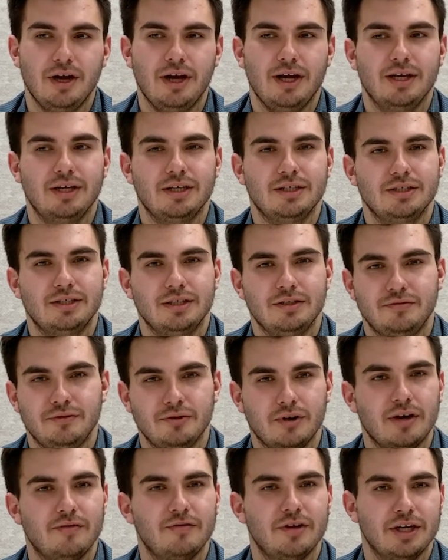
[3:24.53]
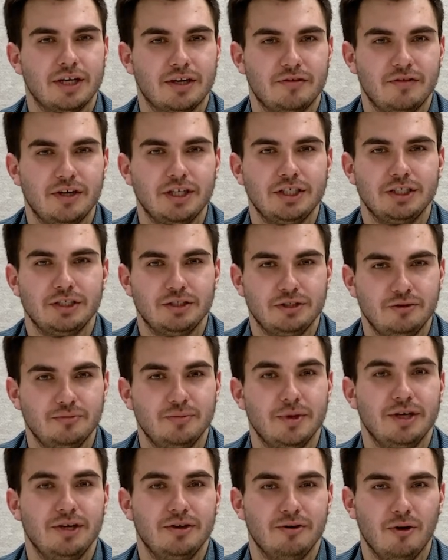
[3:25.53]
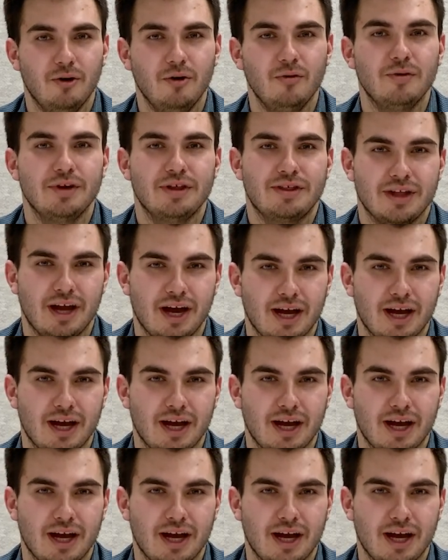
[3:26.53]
and if you have any questions you may always